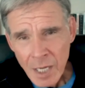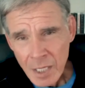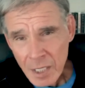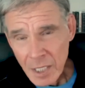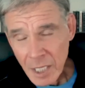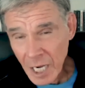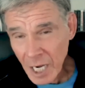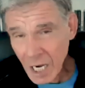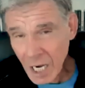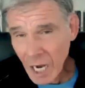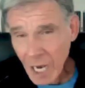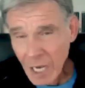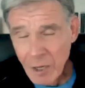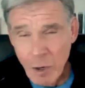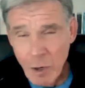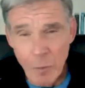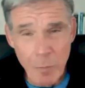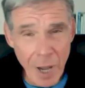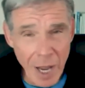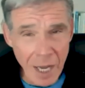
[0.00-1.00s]
Yeah, I
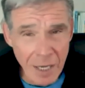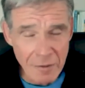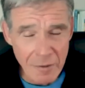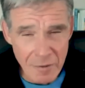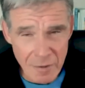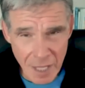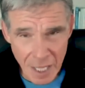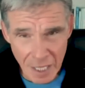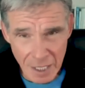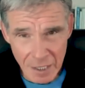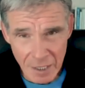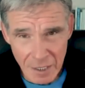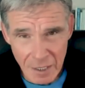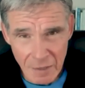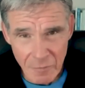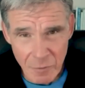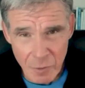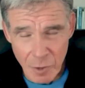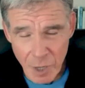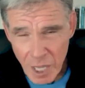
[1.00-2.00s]
go back to that.
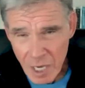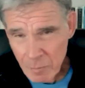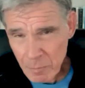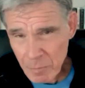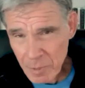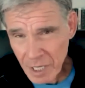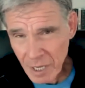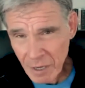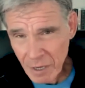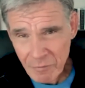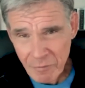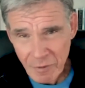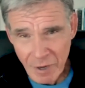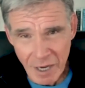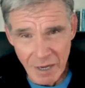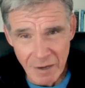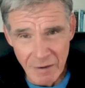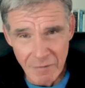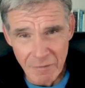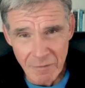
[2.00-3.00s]
If you had a
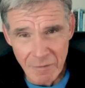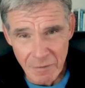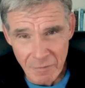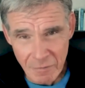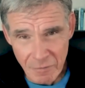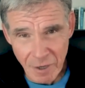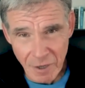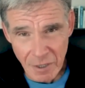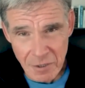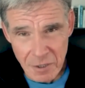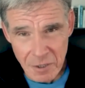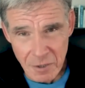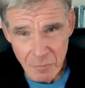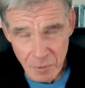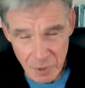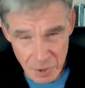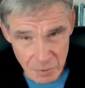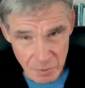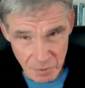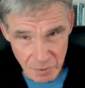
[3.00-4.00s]
BA5 infection,
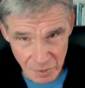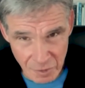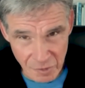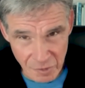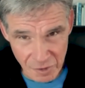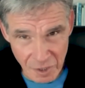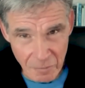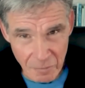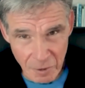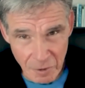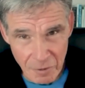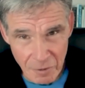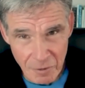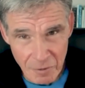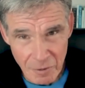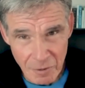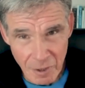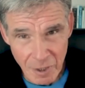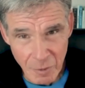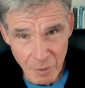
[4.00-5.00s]
which was the summer
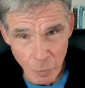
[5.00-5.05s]
uh,